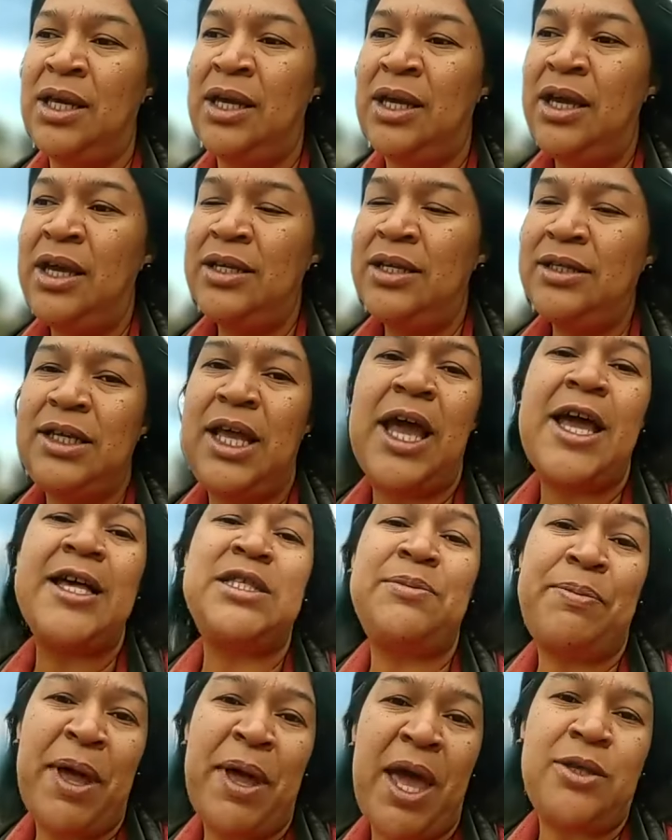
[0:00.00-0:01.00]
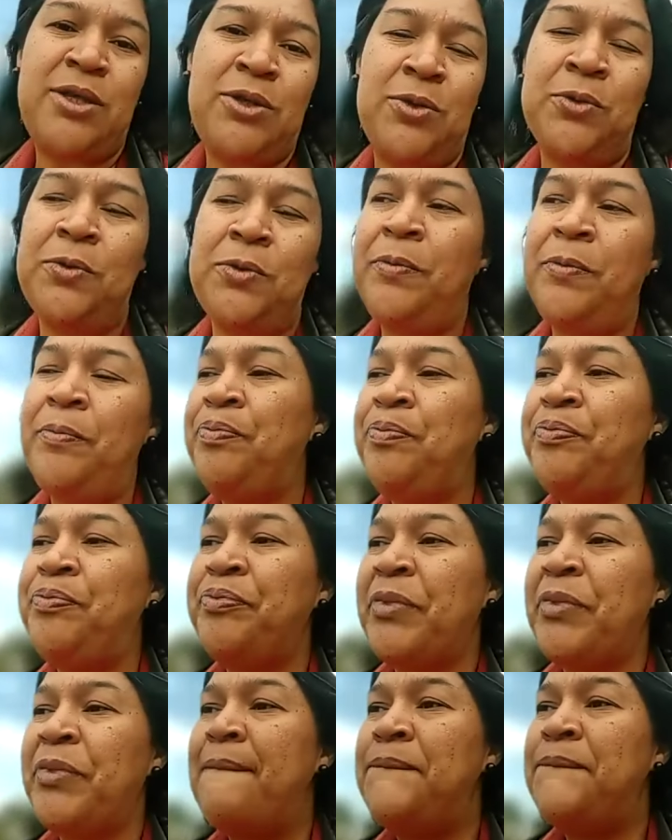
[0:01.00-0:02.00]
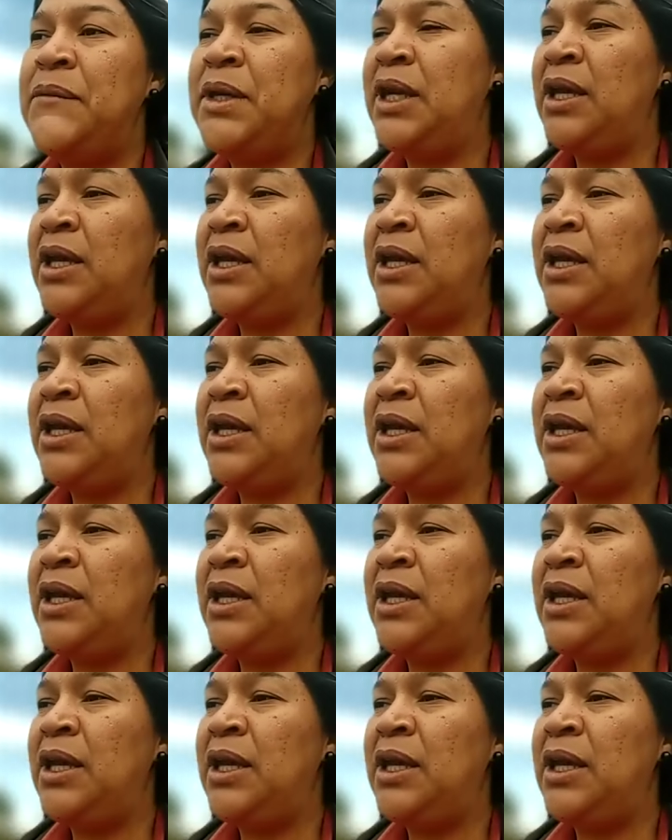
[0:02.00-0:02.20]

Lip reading: And this has nothing to do with poverty